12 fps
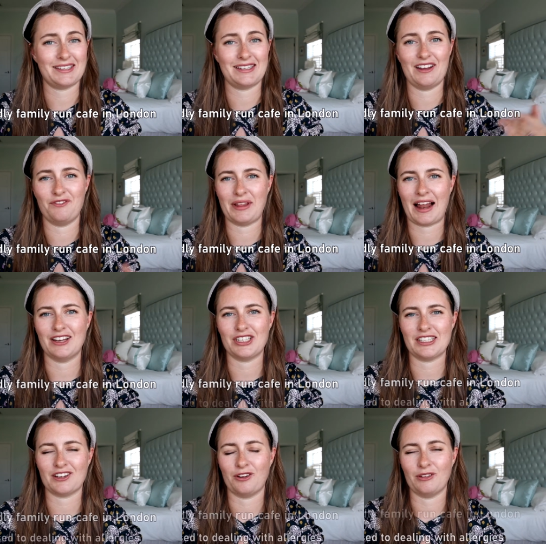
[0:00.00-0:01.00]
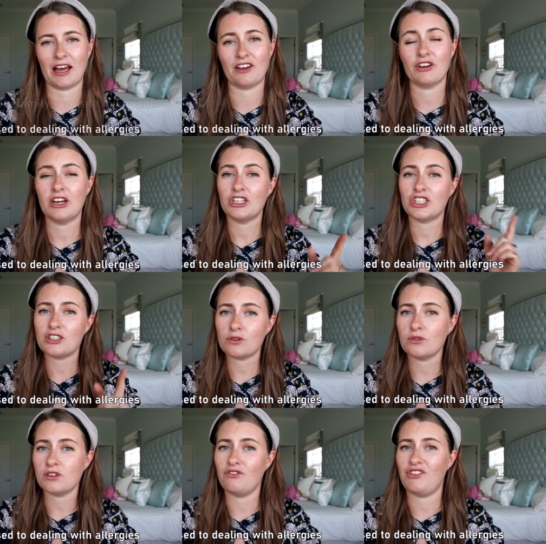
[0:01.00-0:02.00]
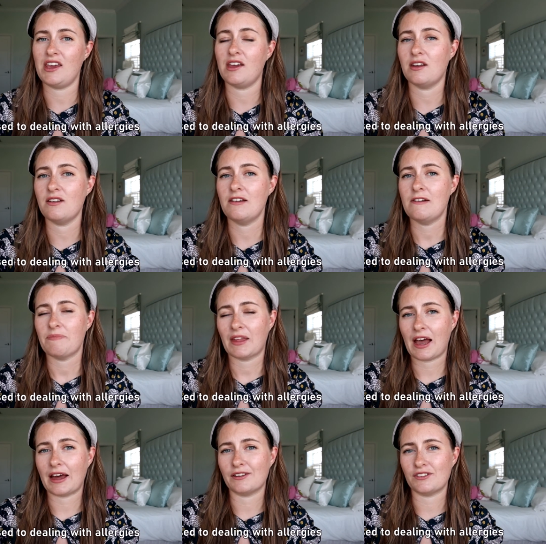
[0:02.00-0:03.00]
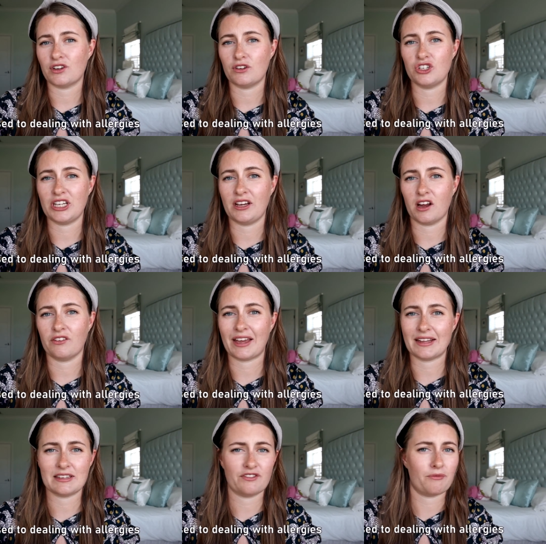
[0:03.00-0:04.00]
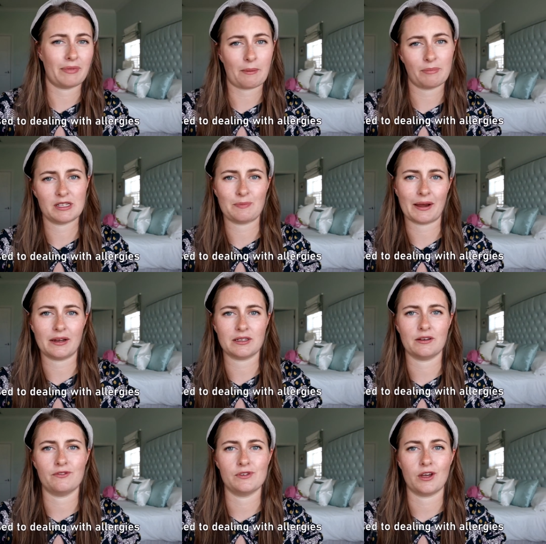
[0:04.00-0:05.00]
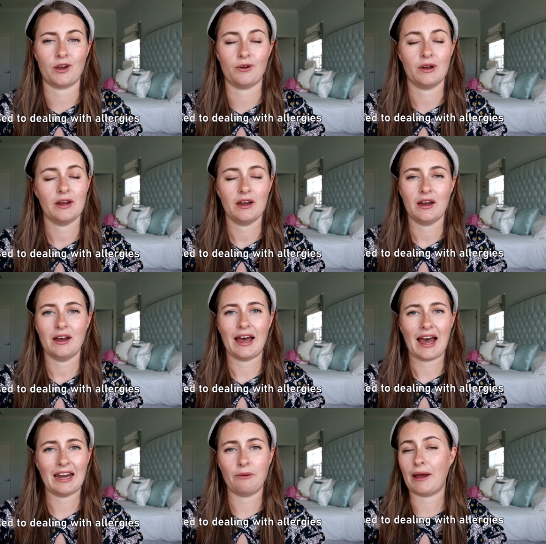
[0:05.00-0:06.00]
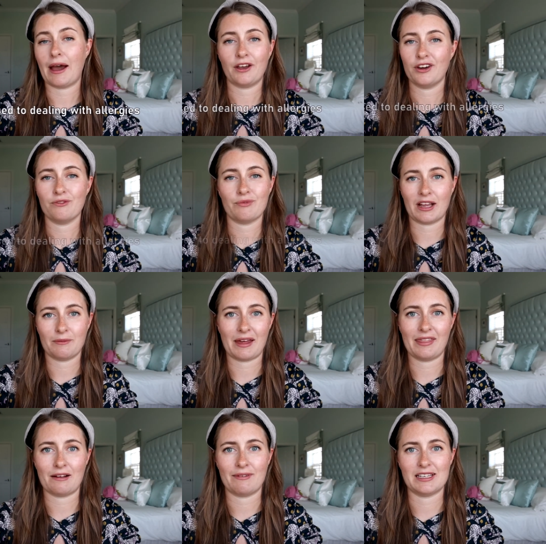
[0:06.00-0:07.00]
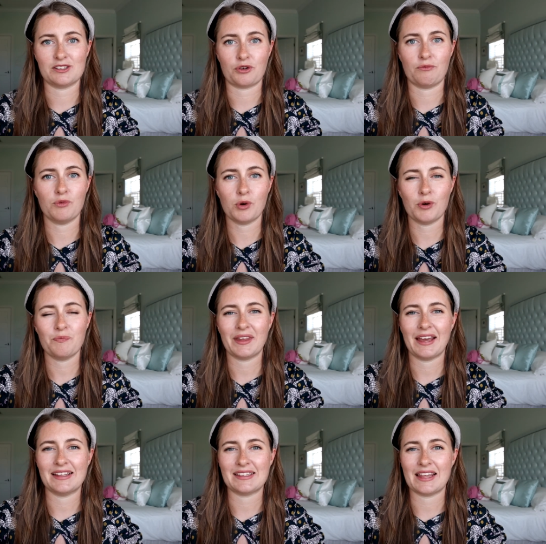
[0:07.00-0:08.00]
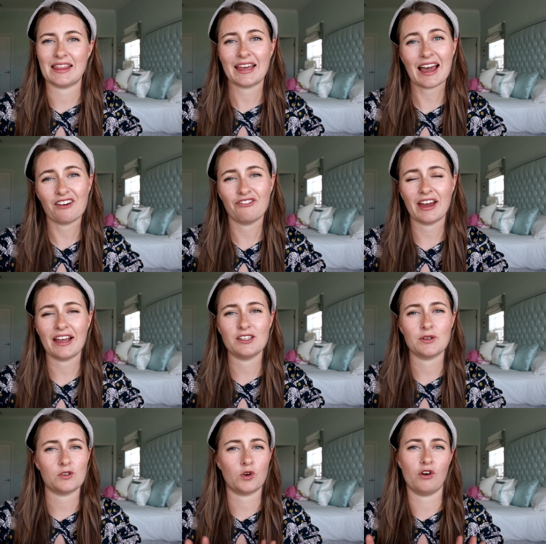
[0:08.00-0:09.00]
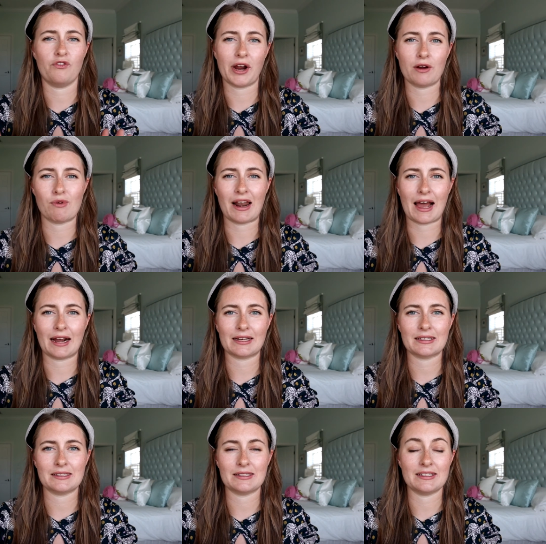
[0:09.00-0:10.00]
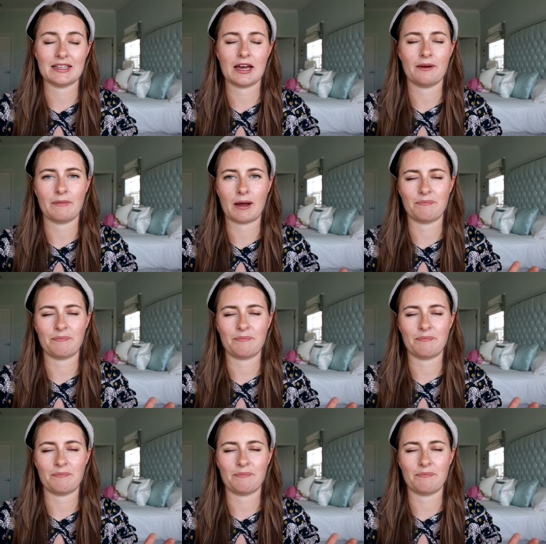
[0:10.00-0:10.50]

lived with allergies her whole life. She's also vegan, and so she kind of gets it from that perspective. So anyway, I couldn't recommend that restaurant more. It's in the cafe, so it's got a very relaxed, it's in the